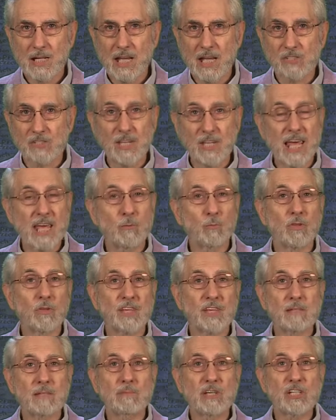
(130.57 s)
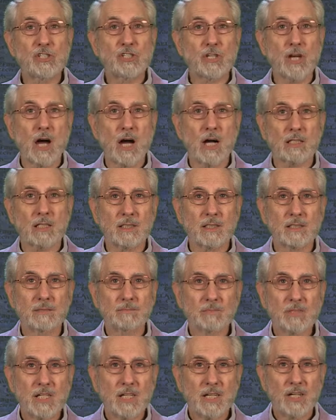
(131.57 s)
As they will then be shocked
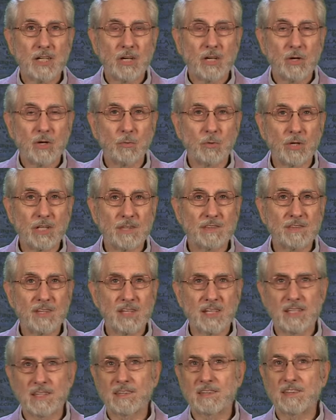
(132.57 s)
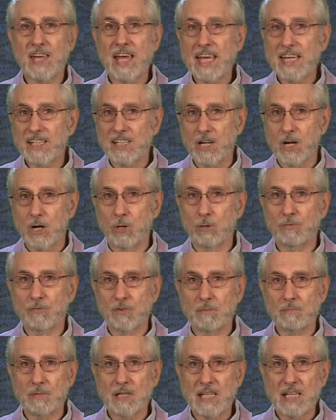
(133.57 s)
when then they go
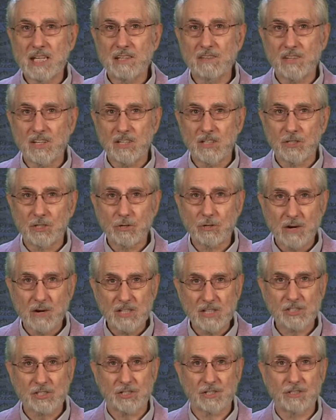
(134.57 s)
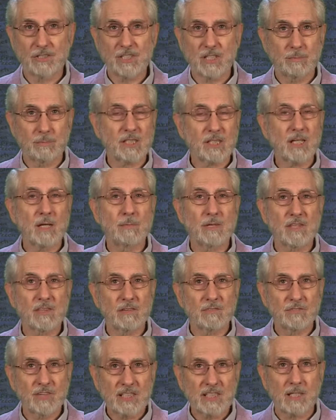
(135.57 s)
from being the aggressor to becoming
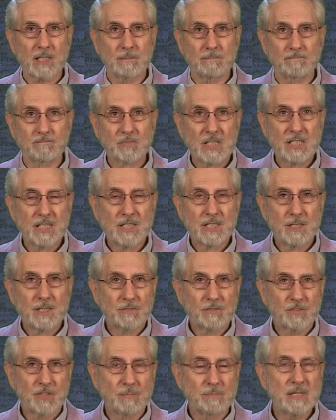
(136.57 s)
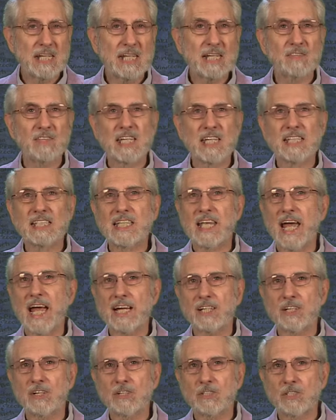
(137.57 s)
the victim from being the
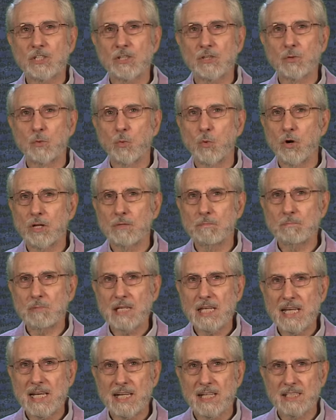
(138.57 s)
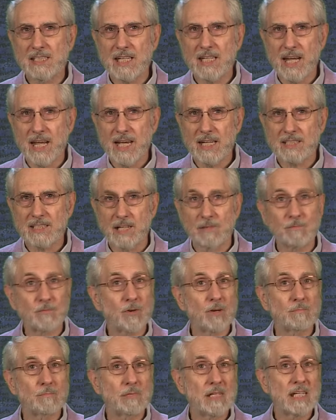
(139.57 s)
attacker to the one being attacked, and
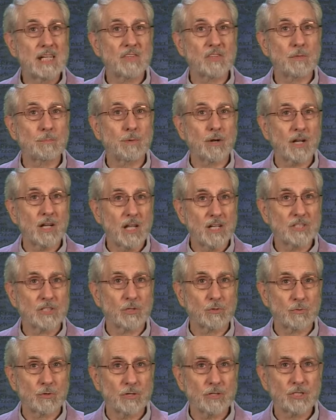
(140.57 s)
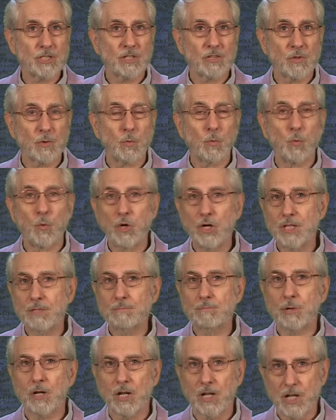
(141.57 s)
from being the plunderer to the
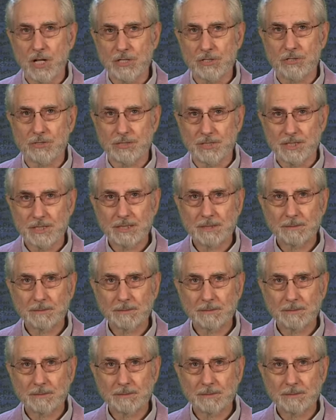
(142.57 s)
one plundered.